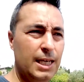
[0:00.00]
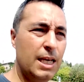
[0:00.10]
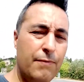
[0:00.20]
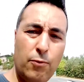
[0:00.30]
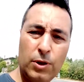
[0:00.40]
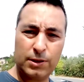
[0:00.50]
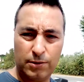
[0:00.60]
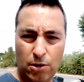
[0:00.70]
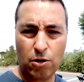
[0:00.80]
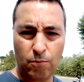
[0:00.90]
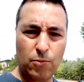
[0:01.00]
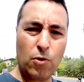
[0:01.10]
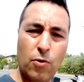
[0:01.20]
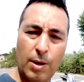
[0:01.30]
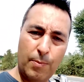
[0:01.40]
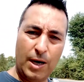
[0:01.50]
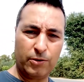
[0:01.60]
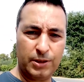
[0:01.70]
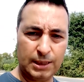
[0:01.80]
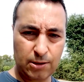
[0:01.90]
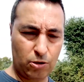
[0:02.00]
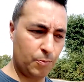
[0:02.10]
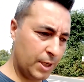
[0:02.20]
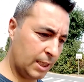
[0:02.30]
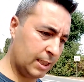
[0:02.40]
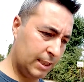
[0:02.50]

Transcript: If you want to know more about this topic,